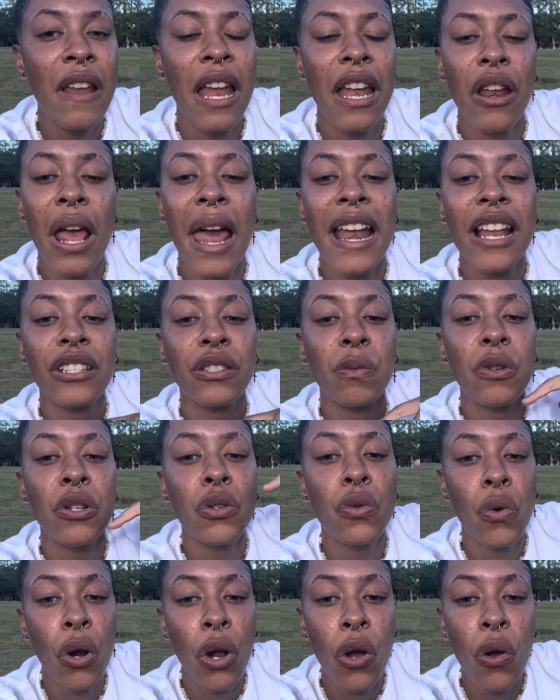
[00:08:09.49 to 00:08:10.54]
And as we
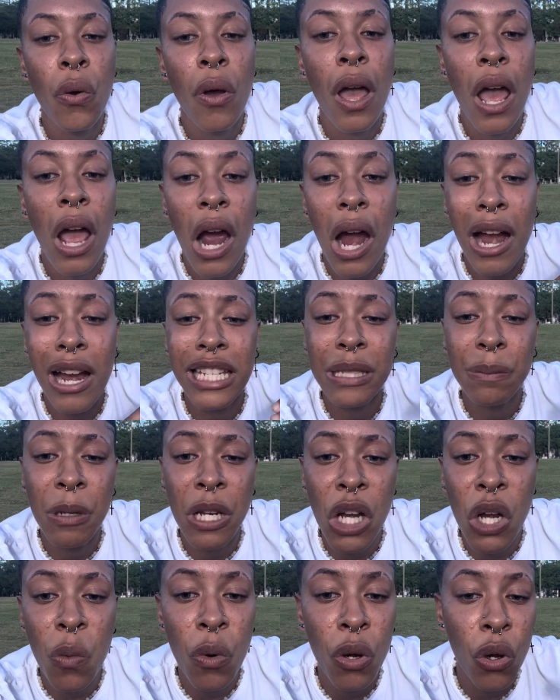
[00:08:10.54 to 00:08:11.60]
grow, our
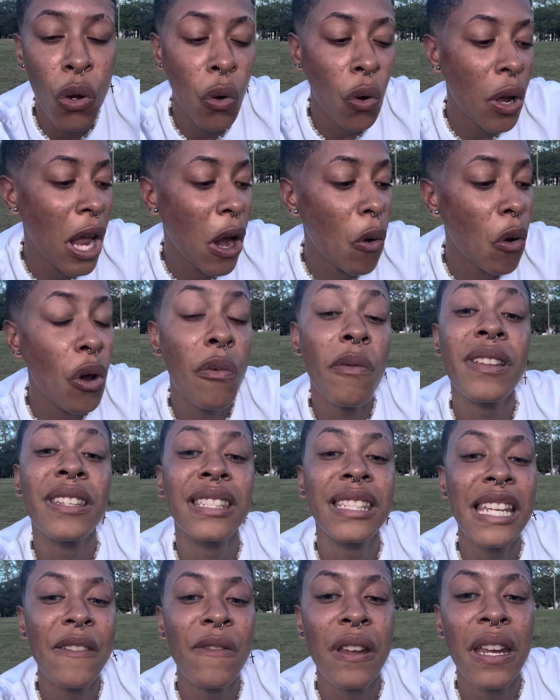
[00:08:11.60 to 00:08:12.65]
spirit will grow and we'll
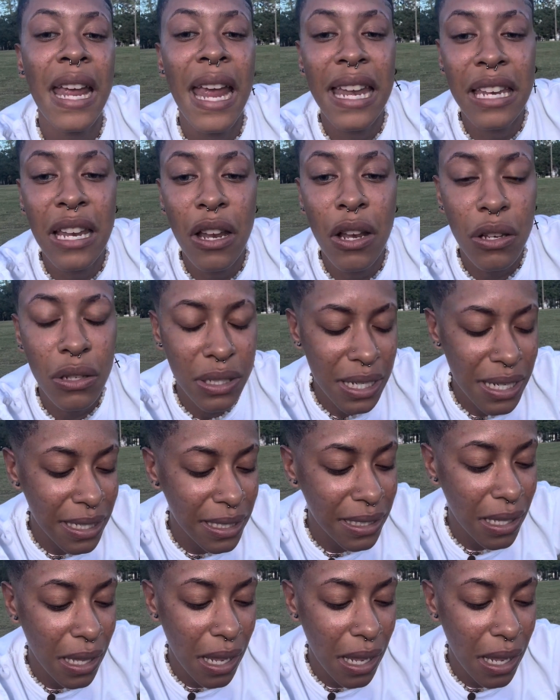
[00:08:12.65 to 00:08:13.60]
receive it in just